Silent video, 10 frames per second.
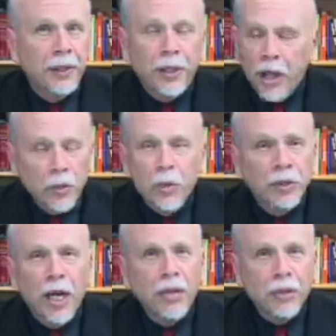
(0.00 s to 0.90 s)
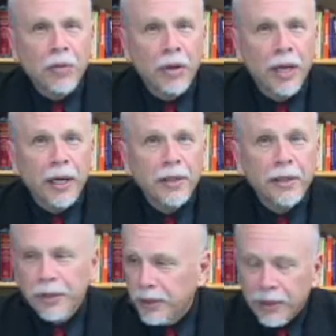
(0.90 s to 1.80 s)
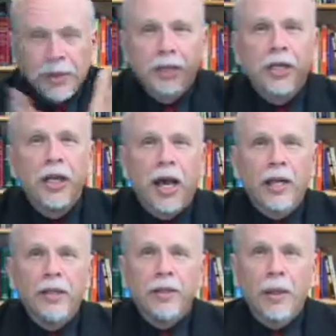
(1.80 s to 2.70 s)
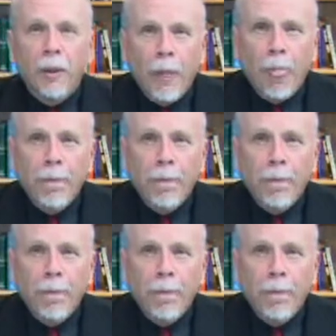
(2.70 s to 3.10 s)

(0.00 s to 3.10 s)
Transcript: God will not do that." She got it.